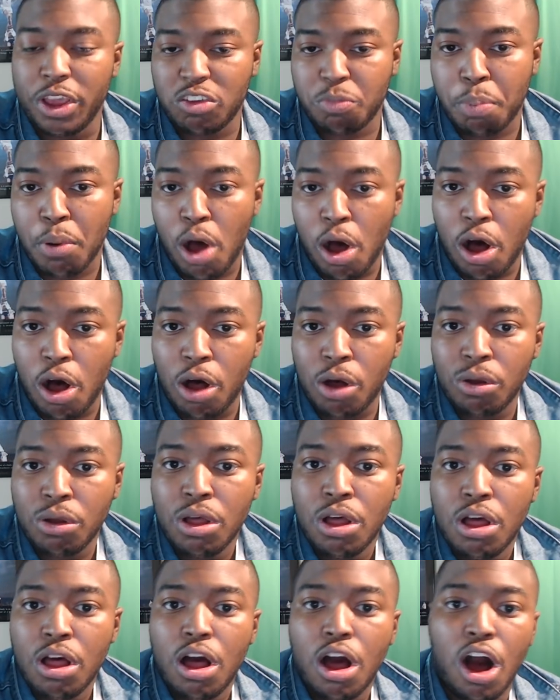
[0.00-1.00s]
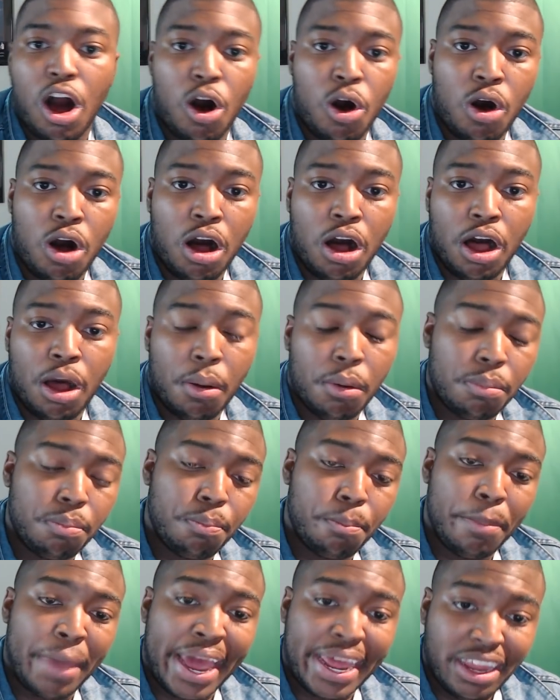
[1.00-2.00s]
Paul
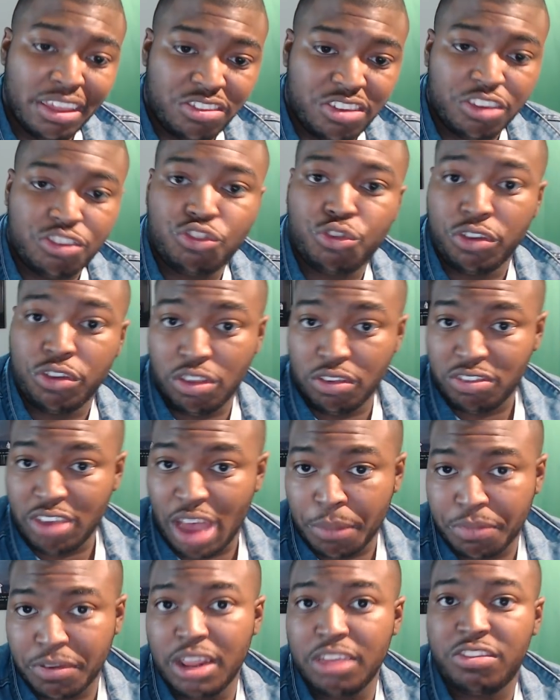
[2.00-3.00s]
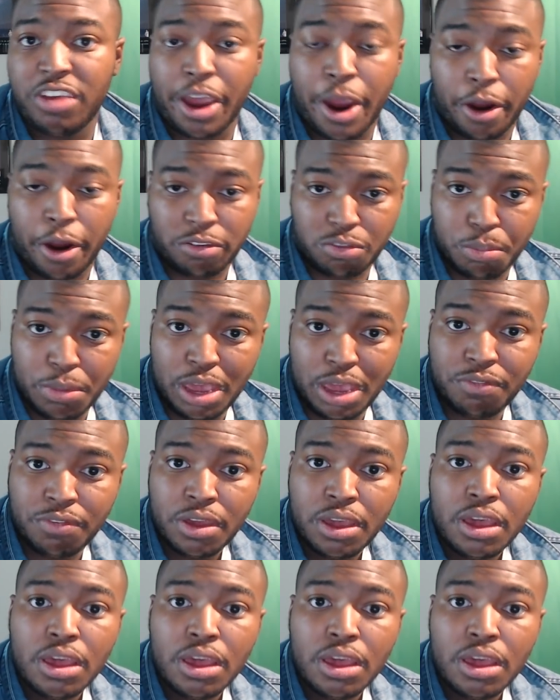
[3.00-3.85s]
manages Tristan Thompson and J.R. Smith.